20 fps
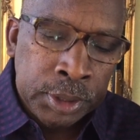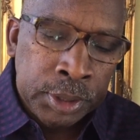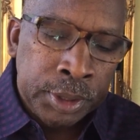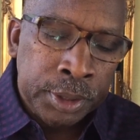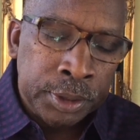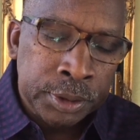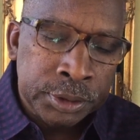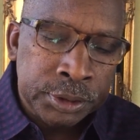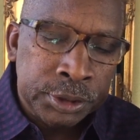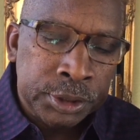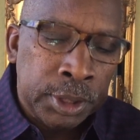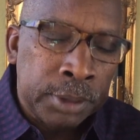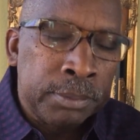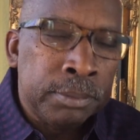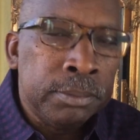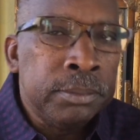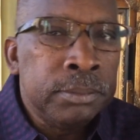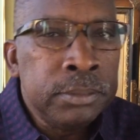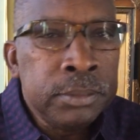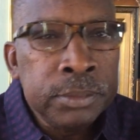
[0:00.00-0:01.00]
here's
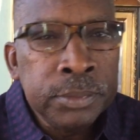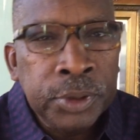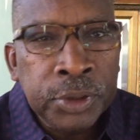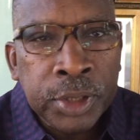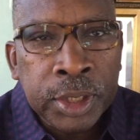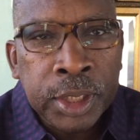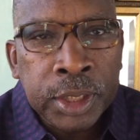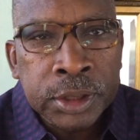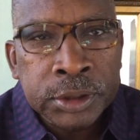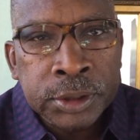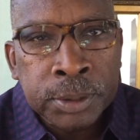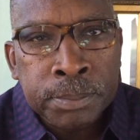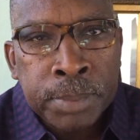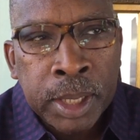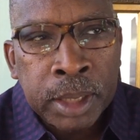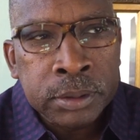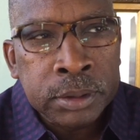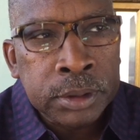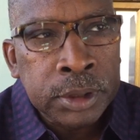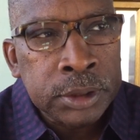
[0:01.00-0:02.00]
some things
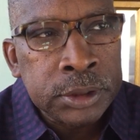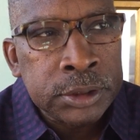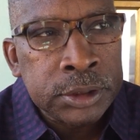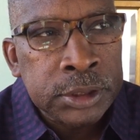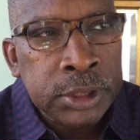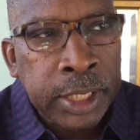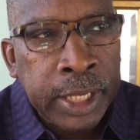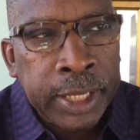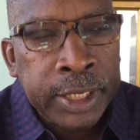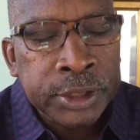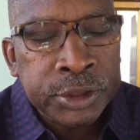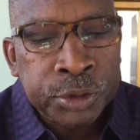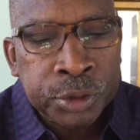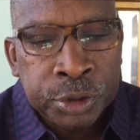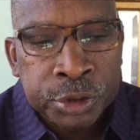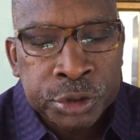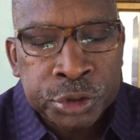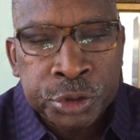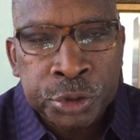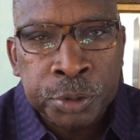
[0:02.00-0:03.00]
about the snake's or
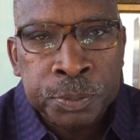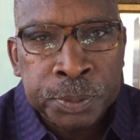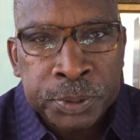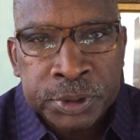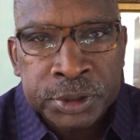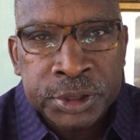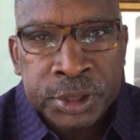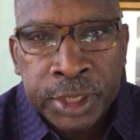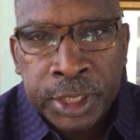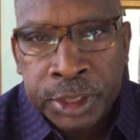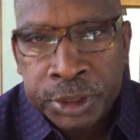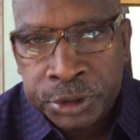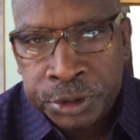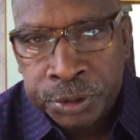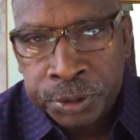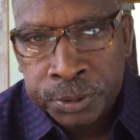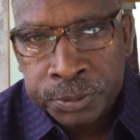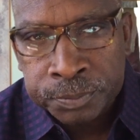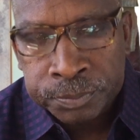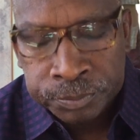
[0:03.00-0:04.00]
the serpent's
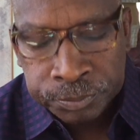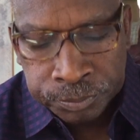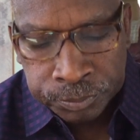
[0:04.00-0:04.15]
nature